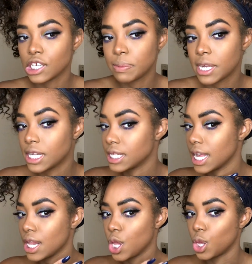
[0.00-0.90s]
just because
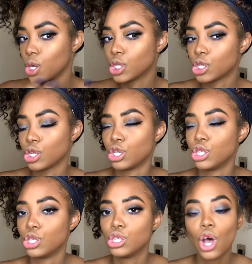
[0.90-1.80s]
it looks
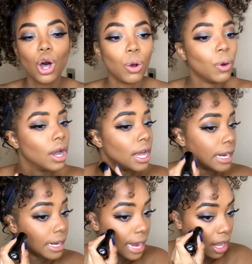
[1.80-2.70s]
so
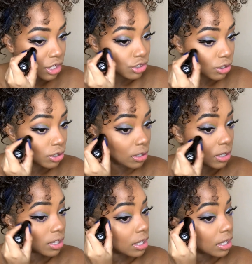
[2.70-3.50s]
natural.